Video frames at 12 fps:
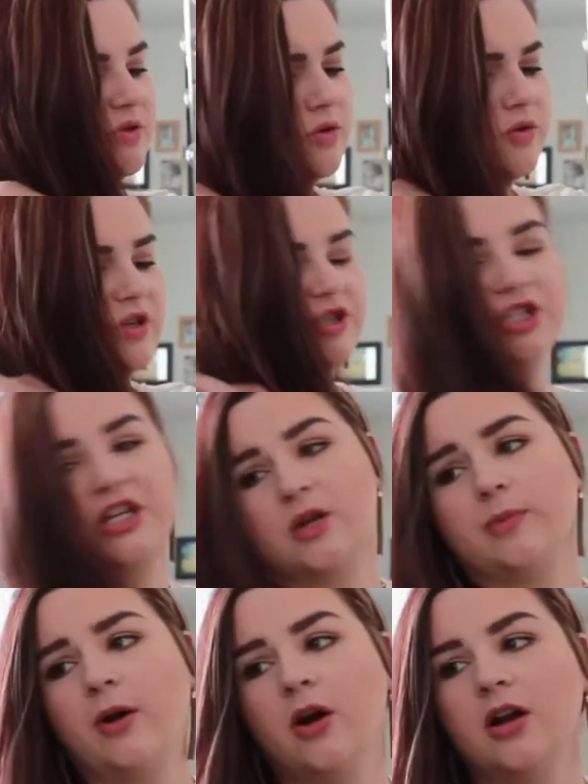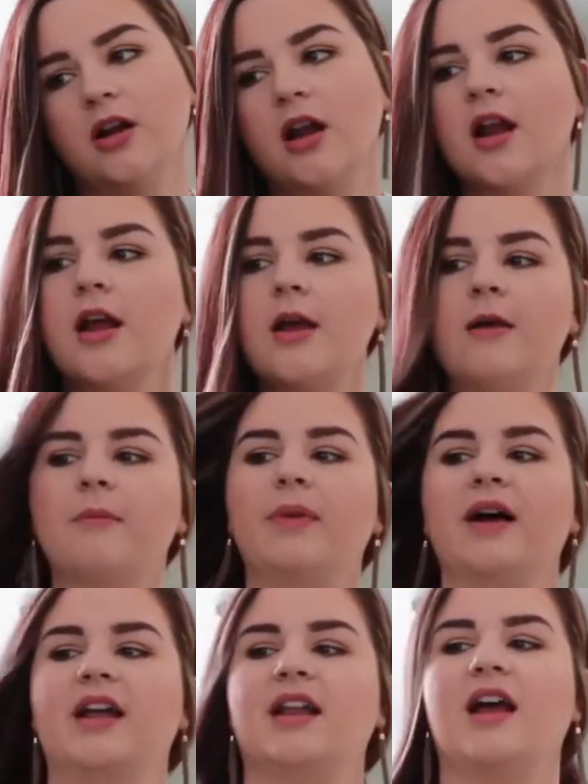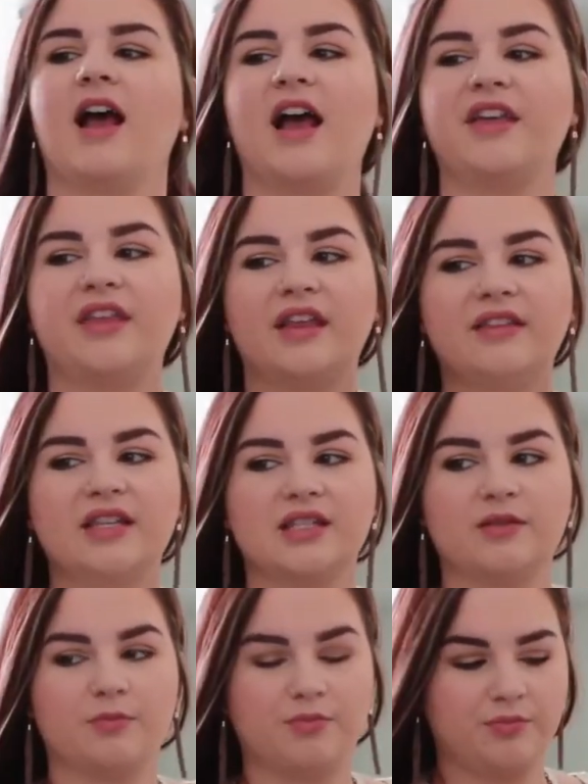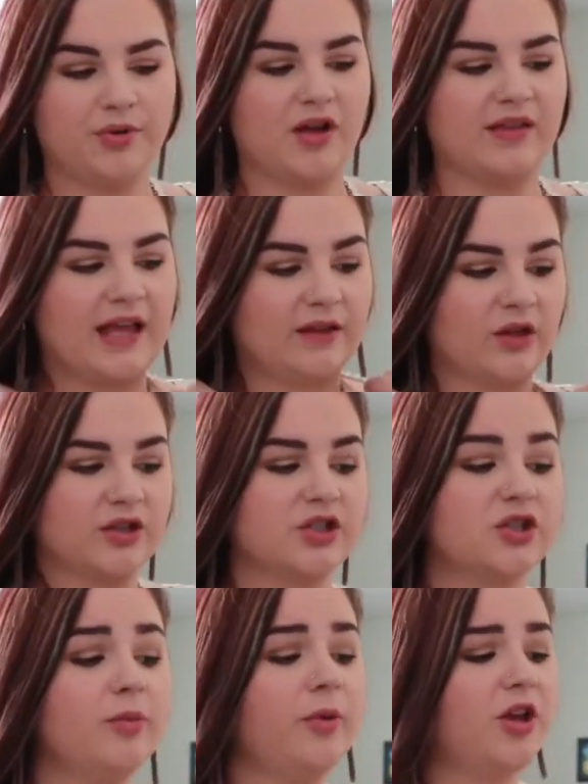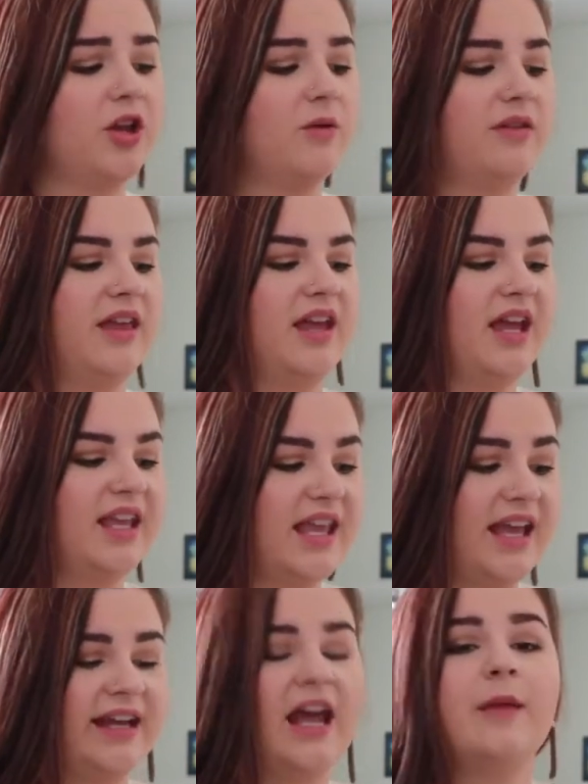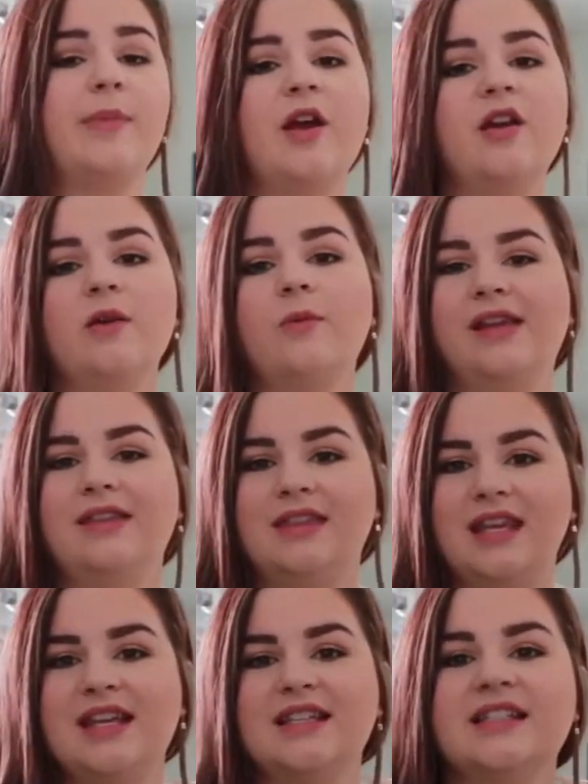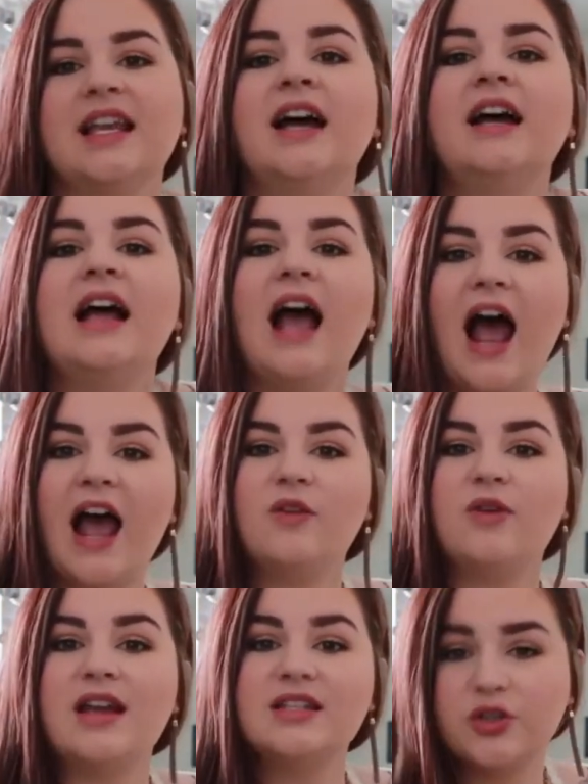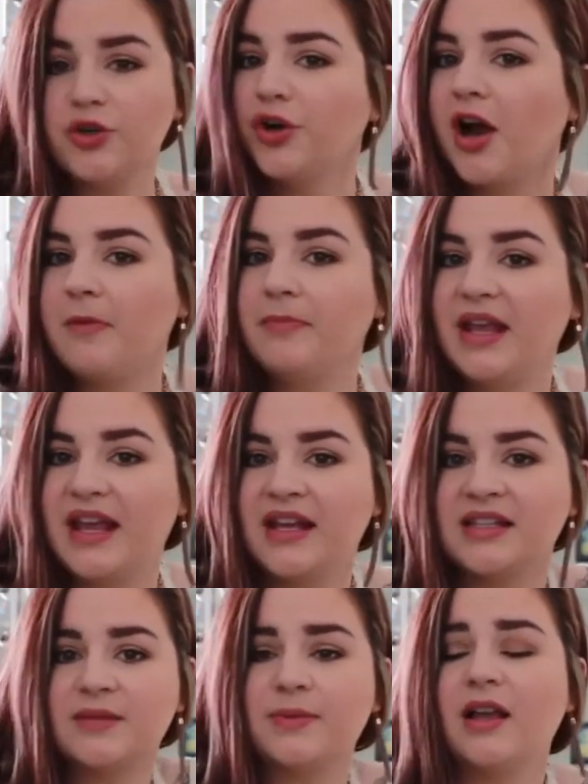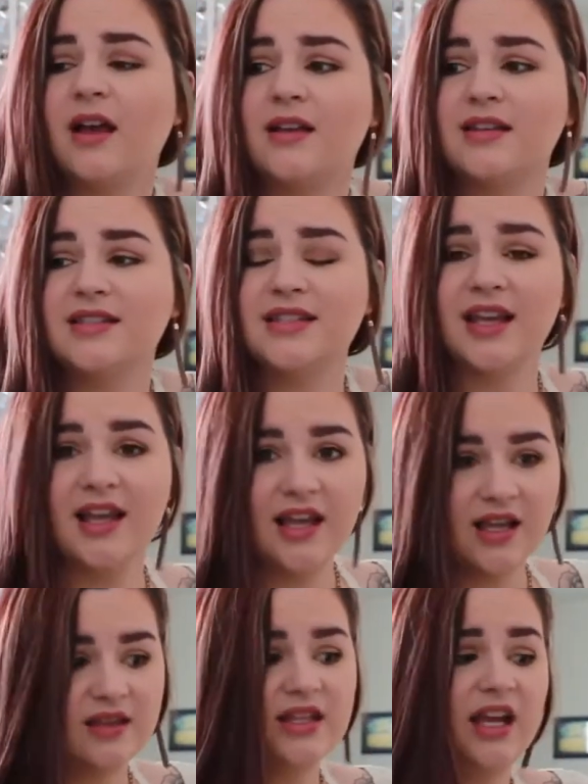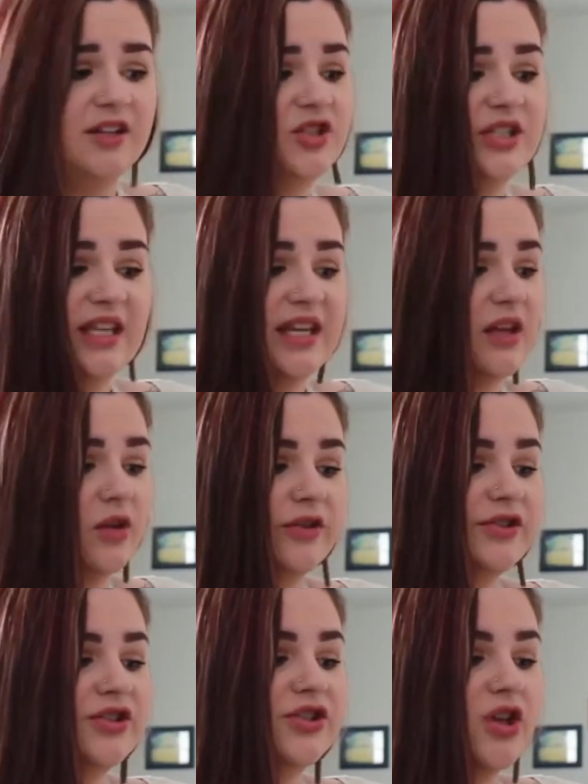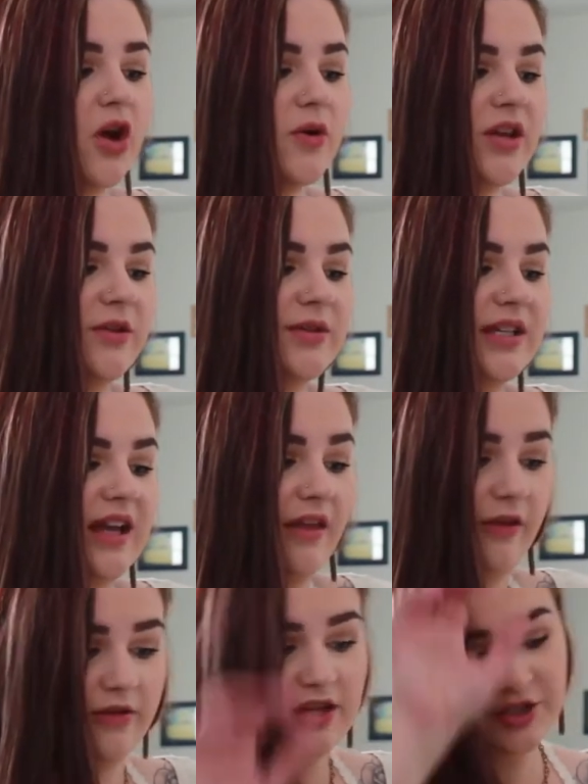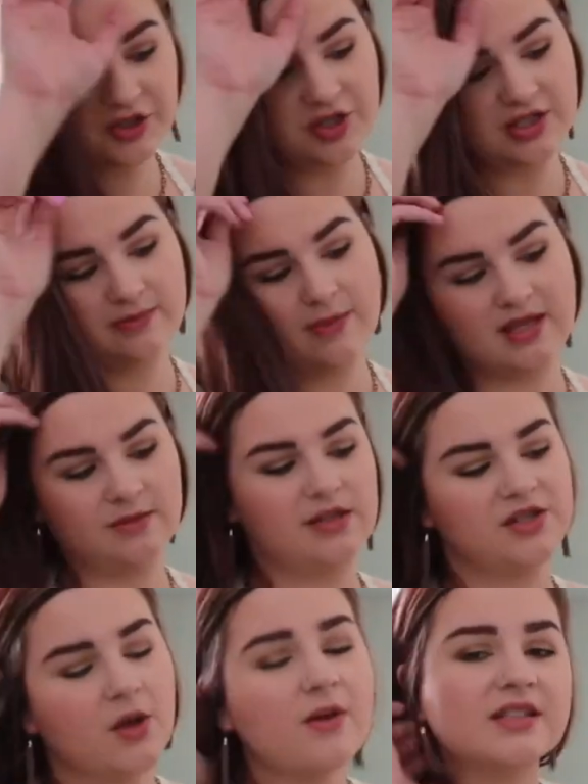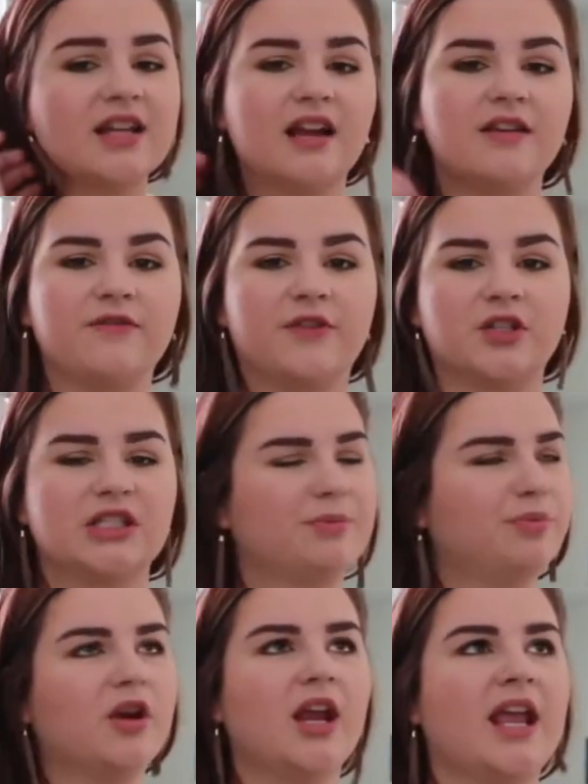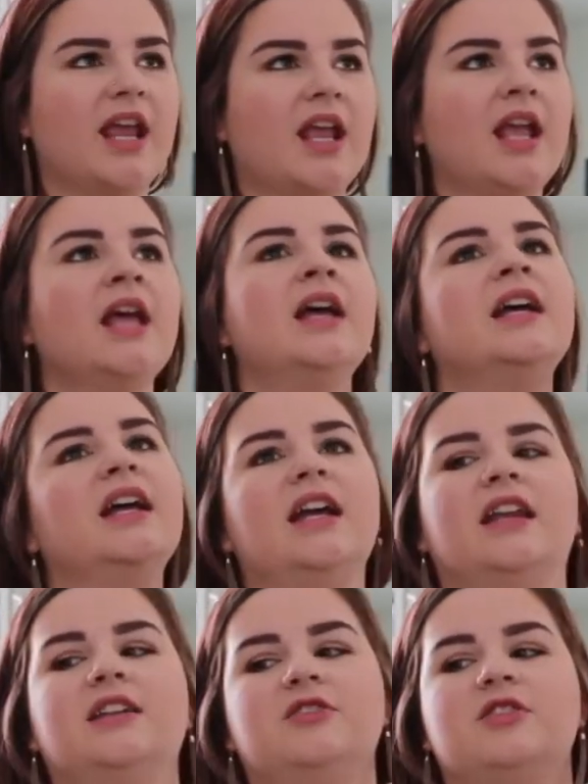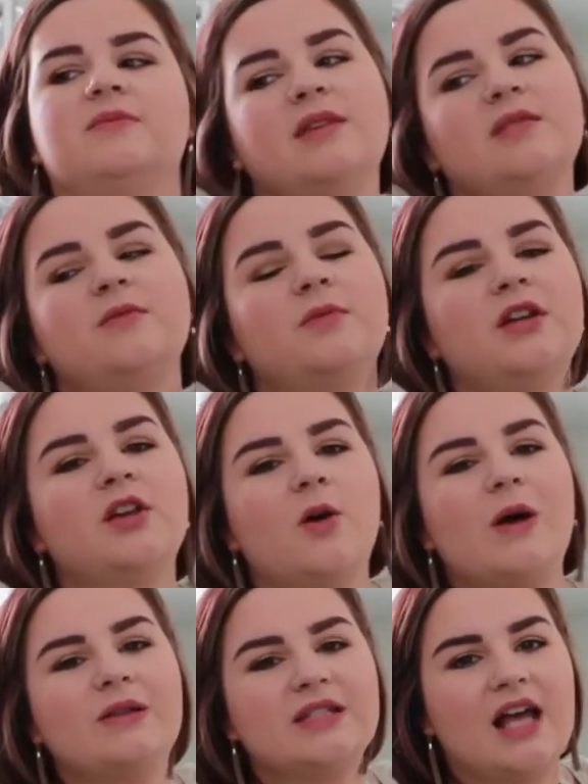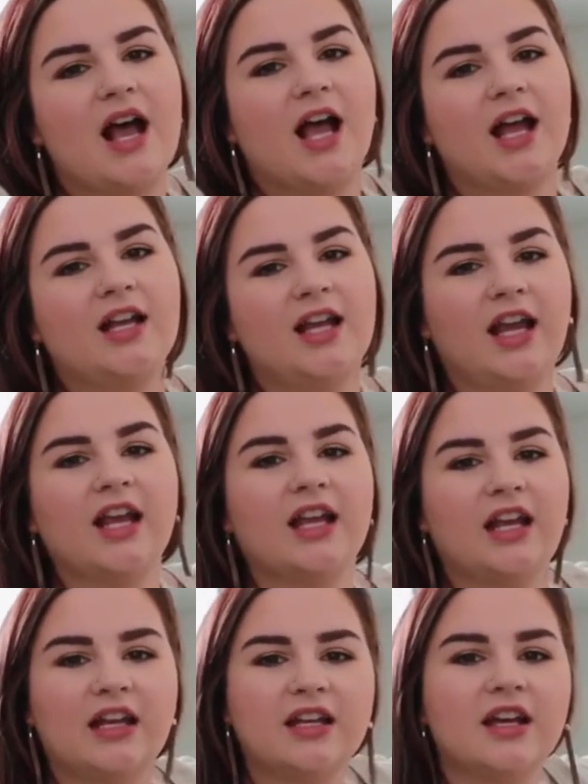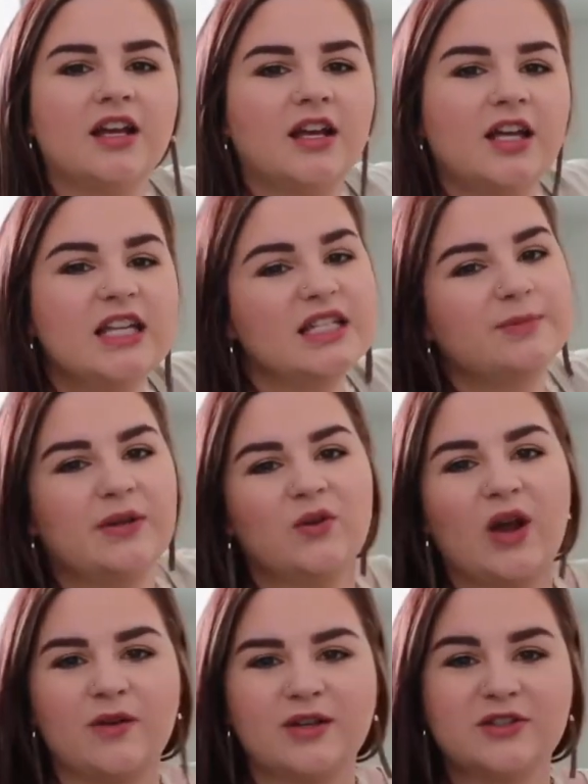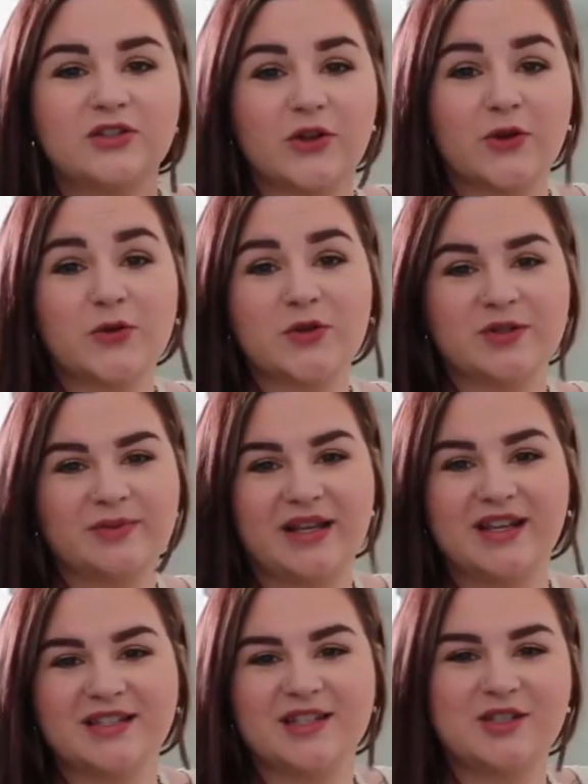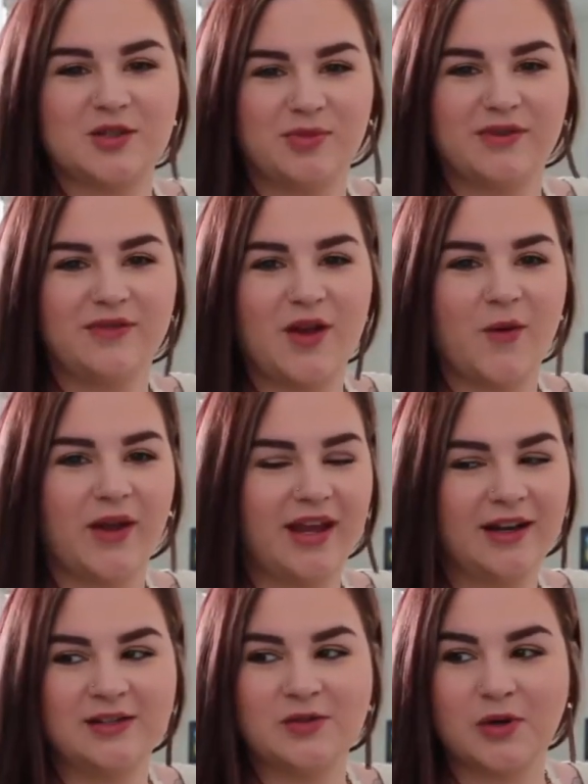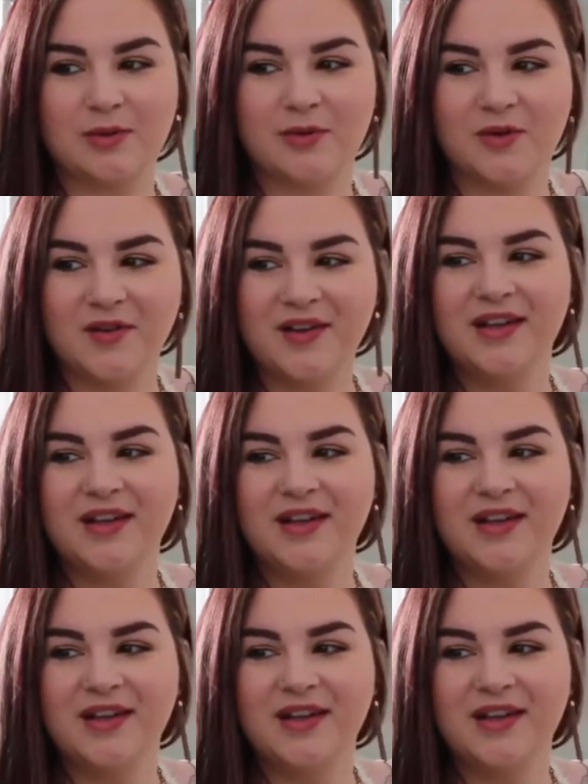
through the sheer part. But I think this bralette looks super cute with it. Again, I paired it with these high-rise crop pants because I just think it looks so cute together. This just makes me so excited for spring, and it just makes me want to go outside and spin around in circles because it's super flowy and adorable.